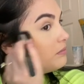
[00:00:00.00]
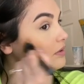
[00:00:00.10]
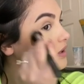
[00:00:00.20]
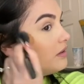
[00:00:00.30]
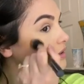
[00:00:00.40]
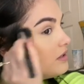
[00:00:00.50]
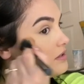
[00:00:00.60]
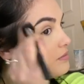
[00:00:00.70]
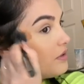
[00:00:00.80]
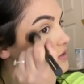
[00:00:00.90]
blend
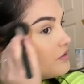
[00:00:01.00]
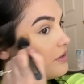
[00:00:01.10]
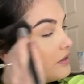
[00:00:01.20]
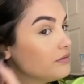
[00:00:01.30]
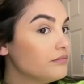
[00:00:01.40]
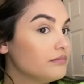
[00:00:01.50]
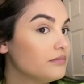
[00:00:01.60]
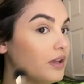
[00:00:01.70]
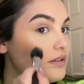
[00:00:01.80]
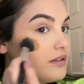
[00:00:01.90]
this bronzer in,
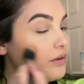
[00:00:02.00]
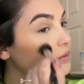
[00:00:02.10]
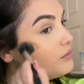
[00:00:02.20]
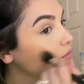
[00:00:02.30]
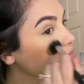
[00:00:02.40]
like so.